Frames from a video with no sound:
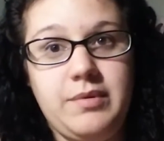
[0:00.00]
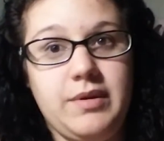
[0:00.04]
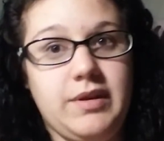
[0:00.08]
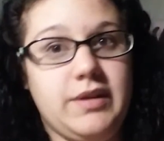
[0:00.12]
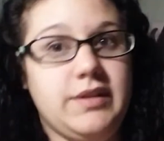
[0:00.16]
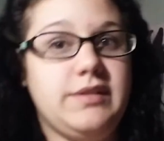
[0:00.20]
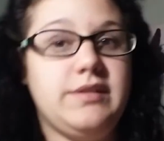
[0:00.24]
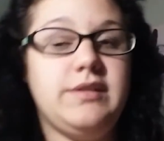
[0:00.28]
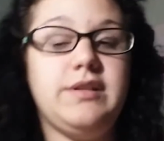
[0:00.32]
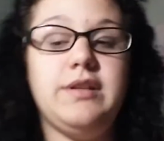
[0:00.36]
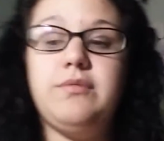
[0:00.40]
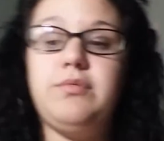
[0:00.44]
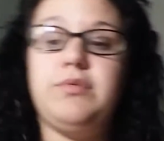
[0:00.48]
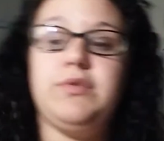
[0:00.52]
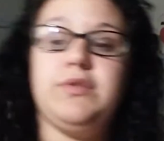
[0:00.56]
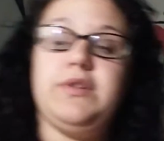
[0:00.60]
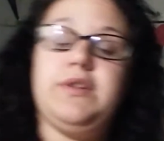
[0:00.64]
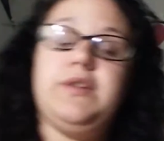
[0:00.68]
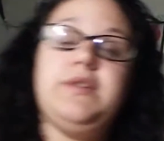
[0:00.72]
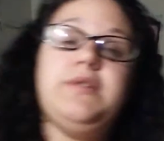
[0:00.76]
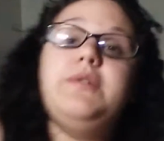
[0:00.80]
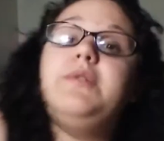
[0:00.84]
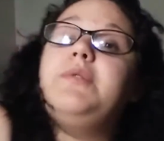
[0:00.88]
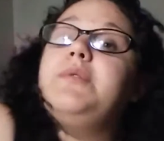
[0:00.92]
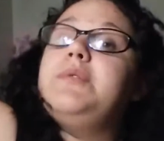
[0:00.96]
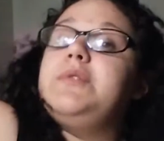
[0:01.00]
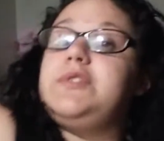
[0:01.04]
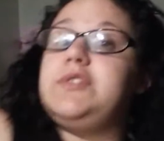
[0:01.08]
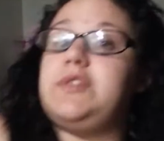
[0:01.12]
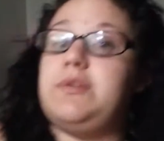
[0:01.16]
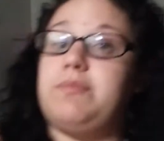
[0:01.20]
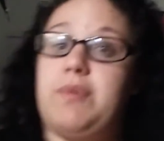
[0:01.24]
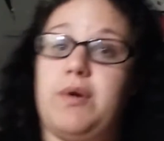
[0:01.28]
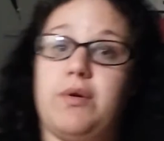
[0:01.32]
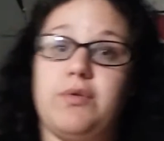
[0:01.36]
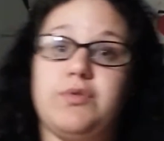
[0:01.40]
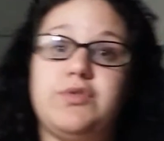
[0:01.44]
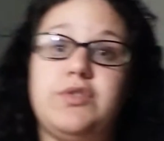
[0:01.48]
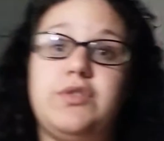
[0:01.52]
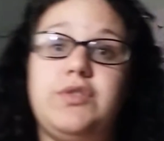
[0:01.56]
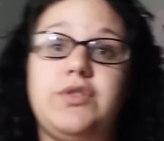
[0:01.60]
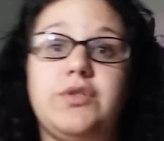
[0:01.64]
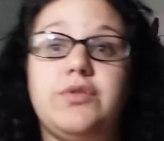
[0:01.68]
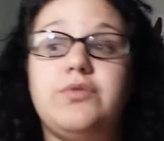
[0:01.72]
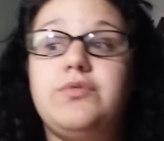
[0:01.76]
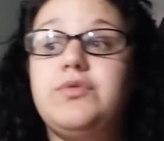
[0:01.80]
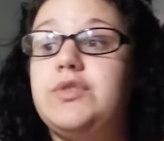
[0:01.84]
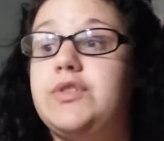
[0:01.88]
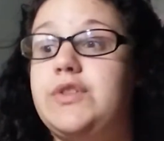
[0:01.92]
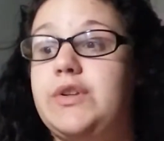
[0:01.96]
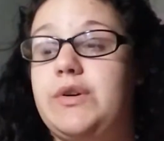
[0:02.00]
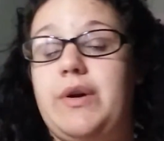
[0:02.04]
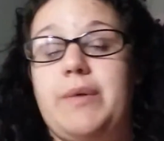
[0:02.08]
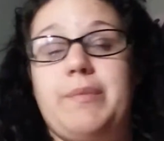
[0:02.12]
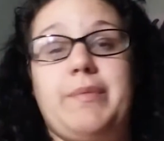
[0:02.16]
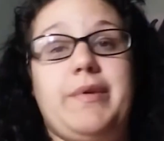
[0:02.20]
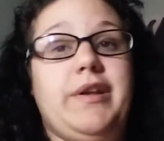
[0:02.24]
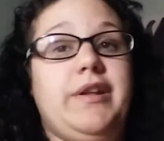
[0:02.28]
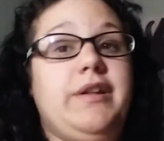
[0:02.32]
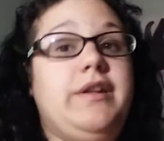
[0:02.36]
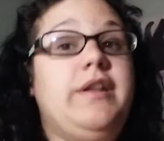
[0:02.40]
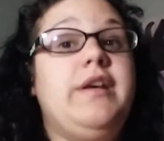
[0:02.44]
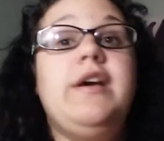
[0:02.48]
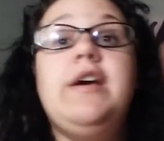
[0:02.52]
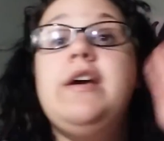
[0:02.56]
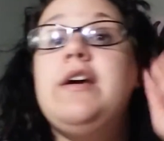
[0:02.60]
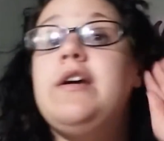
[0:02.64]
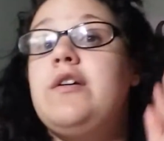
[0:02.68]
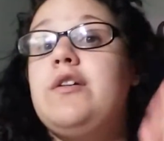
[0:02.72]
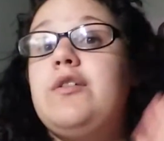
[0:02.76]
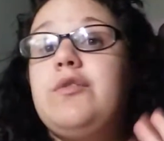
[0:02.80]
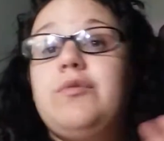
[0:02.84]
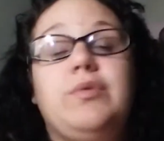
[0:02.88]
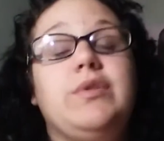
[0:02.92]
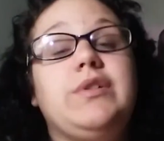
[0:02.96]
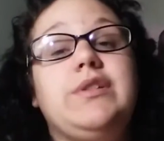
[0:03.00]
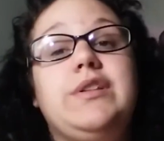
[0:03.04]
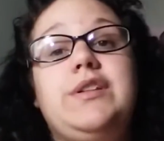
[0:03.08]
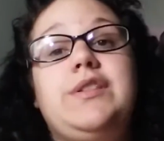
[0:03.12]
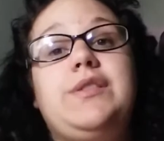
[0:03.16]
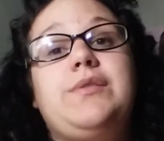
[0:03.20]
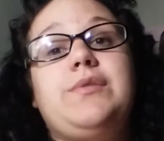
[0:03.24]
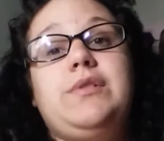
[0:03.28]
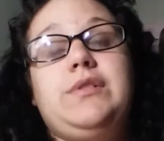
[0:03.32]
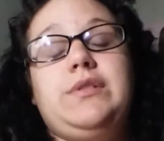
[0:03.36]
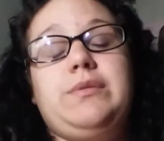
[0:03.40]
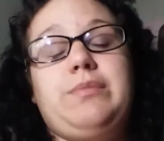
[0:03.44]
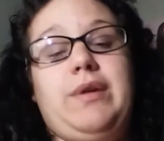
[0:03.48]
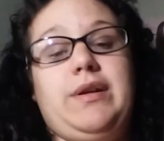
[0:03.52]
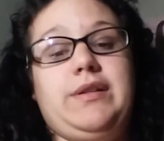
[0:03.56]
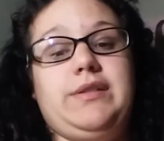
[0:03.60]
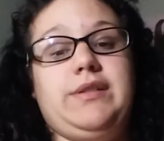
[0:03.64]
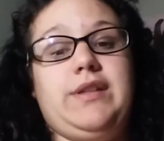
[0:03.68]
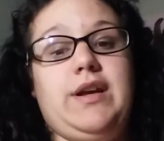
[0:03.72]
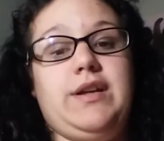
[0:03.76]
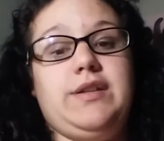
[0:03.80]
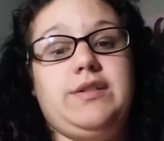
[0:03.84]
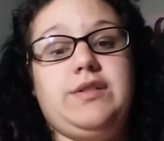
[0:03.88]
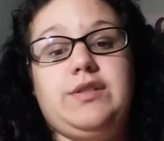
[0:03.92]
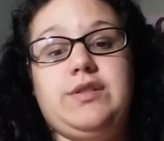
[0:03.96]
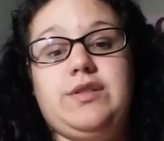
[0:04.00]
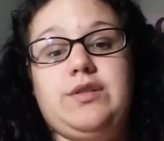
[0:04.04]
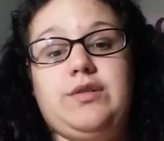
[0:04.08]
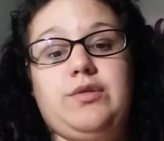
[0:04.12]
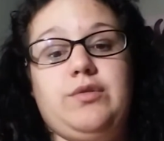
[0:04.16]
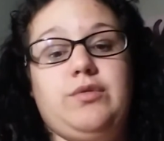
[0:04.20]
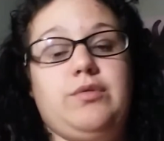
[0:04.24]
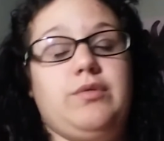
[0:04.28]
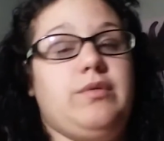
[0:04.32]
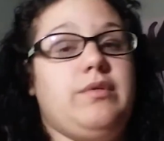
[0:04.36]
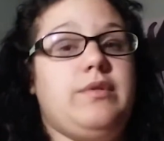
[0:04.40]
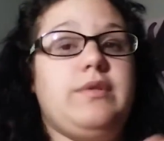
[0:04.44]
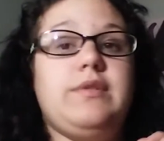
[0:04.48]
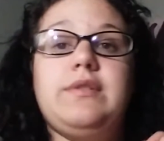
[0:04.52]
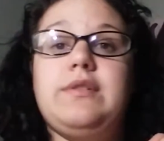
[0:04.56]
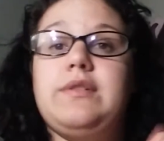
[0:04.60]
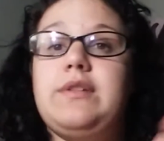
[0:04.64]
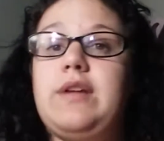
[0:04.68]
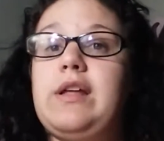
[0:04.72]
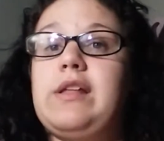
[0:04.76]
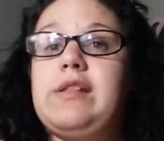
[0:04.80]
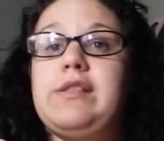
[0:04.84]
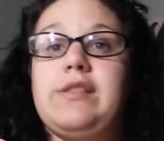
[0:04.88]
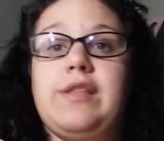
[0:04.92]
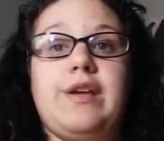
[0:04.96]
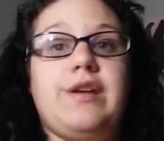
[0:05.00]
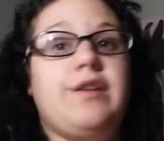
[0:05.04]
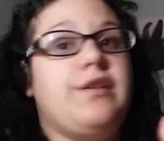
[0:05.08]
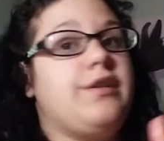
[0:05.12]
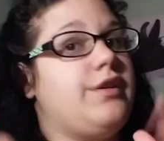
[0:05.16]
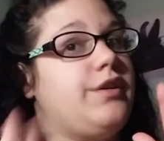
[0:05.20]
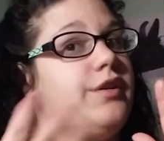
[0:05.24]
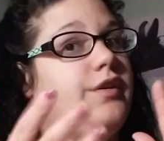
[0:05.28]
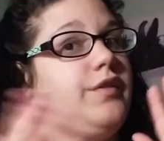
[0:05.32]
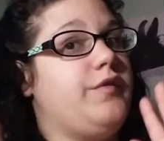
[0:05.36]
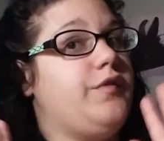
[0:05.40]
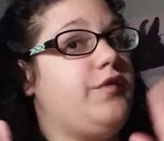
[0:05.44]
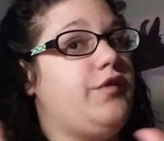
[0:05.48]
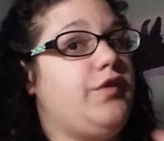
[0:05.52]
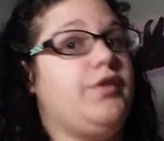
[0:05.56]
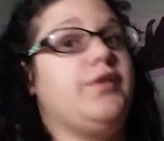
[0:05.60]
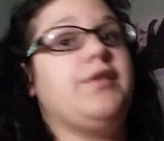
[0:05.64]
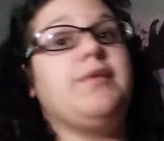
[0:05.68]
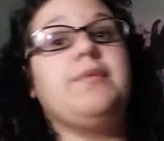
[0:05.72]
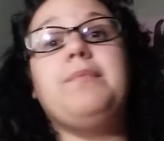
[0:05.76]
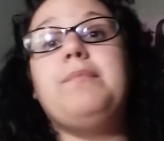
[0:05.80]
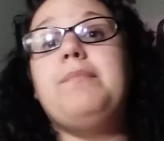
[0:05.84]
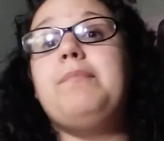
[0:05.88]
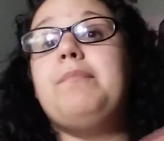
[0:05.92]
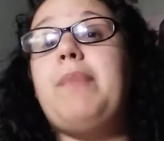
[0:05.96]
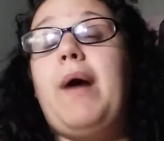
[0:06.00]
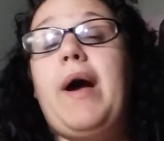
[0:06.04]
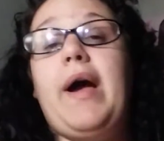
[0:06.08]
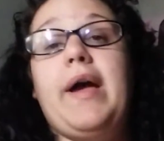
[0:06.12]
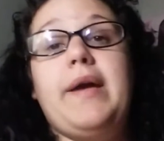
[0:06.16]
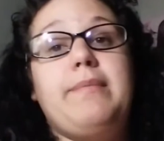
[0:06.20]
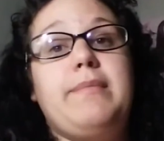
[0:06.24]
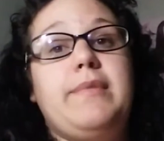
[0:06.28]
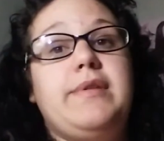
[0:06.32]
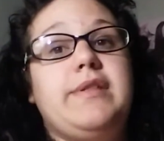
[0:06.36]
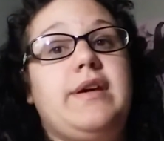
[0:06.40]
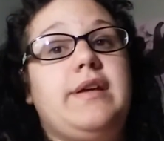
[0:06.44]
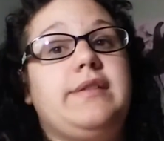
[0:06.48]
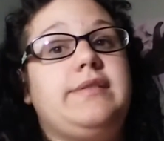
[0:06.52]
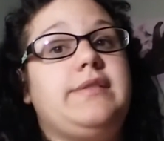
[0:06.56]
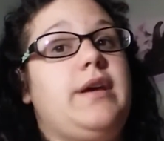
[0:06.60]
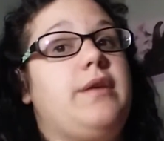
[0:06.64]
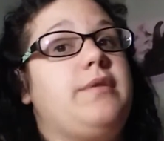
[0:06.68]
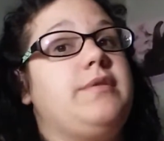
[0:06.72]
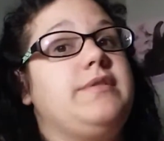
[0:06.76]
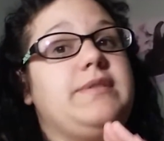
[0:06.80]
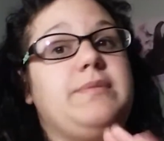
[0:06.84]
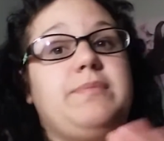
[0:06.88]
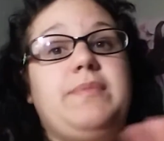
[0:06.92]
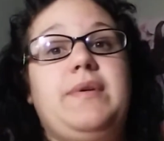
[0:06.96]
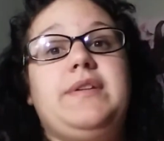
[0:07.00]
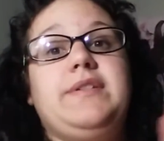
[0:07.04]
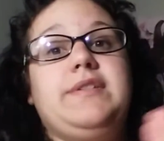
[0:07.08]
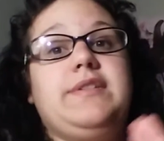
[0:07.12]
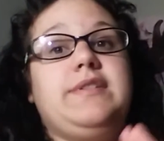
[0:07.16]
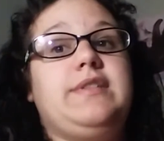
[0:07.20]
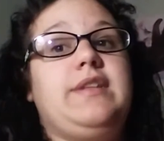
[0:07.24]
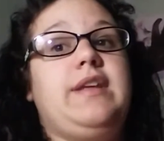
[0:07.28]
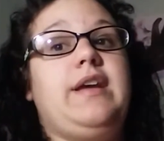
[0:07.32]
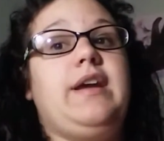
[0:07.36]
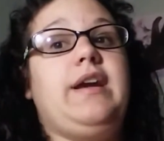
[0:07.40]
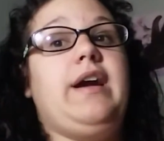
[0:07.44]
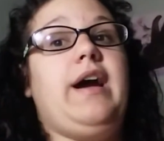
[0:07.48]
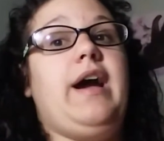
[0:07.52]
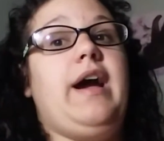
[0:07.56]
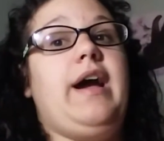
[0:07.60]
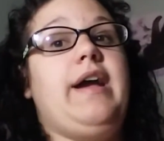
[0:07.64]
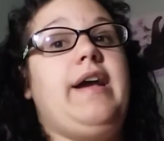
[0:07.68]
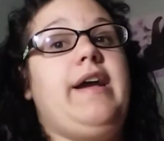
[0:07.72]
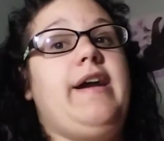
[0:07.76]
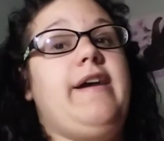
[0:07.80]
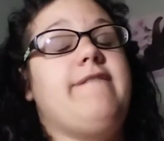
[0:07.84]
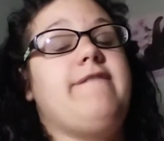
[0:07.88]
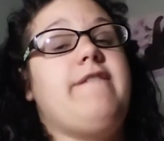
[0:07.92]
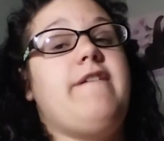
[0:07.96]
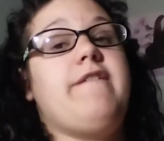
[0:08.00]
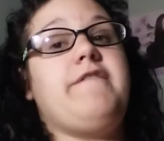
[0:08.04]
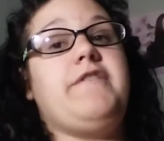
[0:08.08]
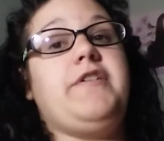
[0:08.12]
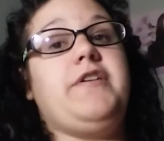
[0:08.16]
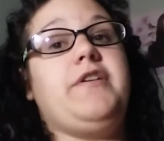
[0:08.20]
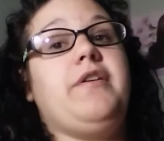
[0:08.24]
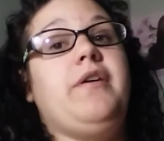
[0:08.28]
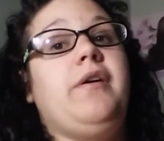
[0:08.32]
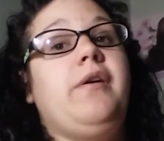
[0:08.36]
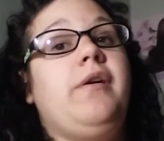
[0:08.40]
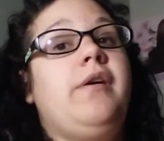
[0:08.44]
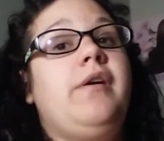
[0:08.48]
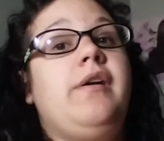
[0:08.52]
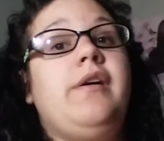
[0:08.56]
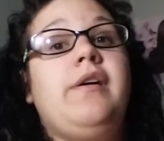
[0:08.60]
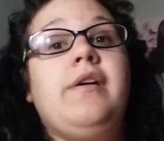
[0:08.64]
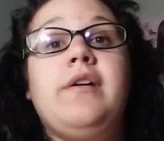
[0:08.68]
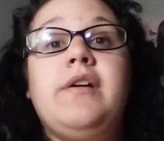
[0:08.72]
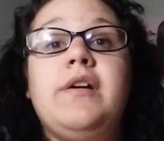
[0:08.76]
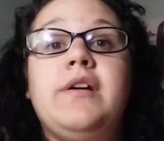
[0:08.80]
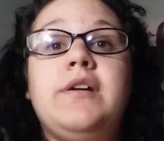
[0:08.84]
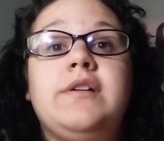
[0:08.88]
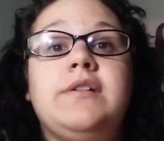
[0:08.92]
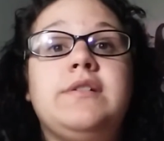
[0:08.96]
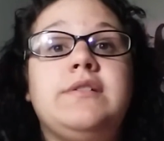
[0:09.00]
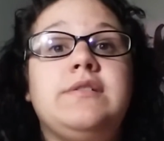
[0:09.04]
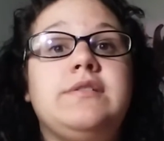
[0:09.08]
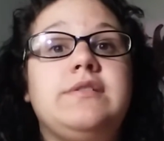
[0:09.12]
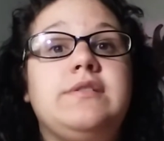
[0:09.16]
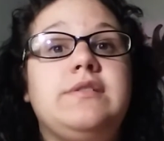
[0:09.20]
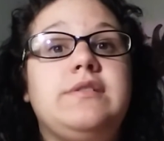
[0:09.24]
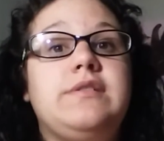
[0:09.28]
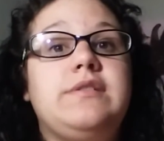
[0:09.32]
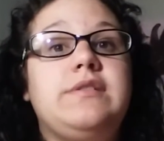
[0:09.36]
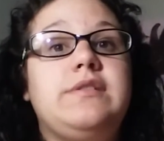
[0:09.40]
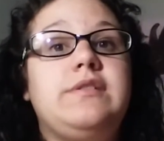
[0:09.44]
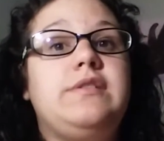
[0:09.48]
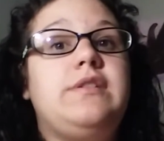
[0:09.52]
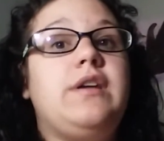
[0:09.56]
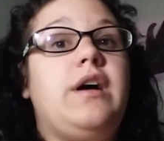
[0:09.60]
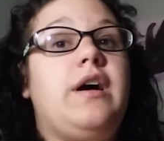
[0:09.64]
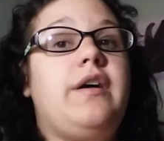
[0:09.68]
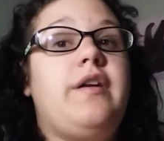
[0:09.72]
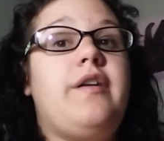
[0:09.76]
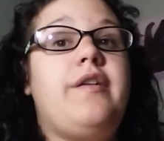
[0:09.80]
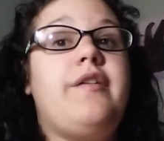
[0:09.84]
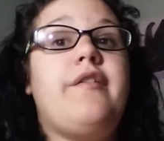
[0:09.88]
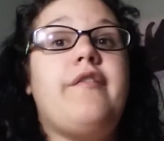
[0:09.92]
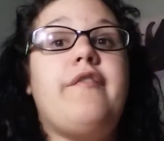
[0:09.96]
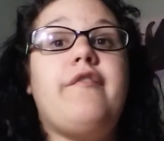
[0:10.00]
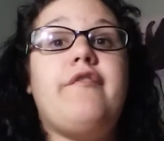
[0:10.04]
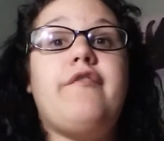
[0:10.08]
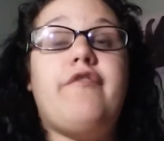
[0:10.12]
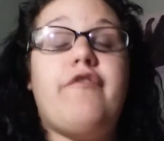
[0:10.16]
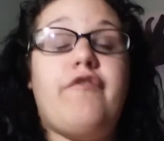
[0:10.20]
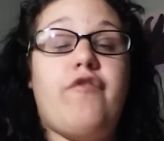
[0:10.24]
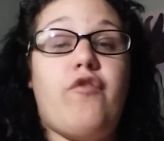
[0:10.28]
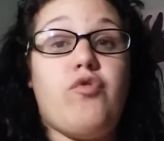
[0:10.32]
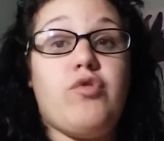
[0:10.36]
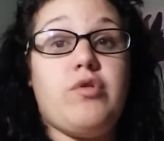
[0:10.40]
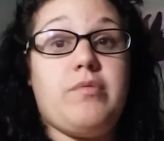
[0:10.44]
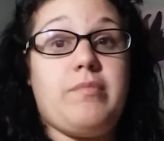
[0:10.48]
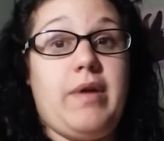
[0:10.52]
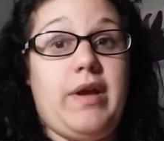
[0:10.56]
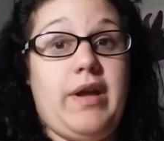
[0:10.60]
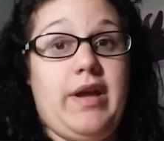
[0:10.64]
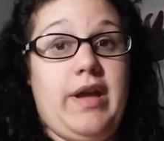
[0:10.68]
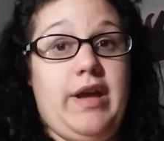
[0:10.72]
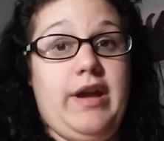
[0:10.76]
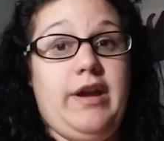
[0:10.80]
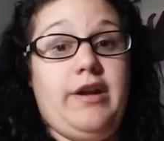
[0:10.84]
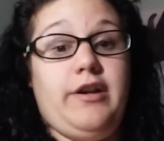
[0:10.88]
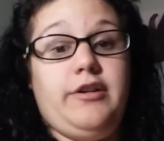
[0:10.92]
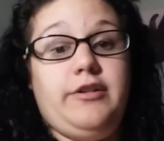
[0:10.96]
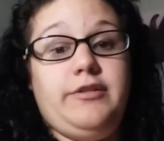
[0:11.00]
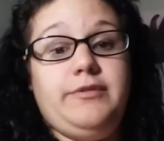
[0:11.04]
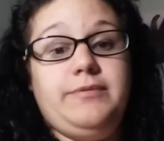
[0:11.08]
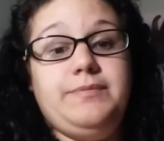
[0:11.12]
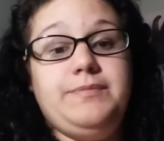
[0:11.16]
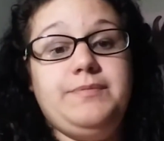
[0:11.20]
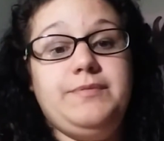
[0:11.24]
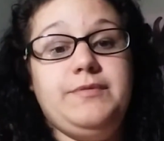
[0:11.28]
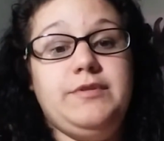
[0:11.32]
It did what it was supposed to do. So, I mean, really thrilled about that. So, I thank her for buying me that. That was the best thing I have ever done for my hair.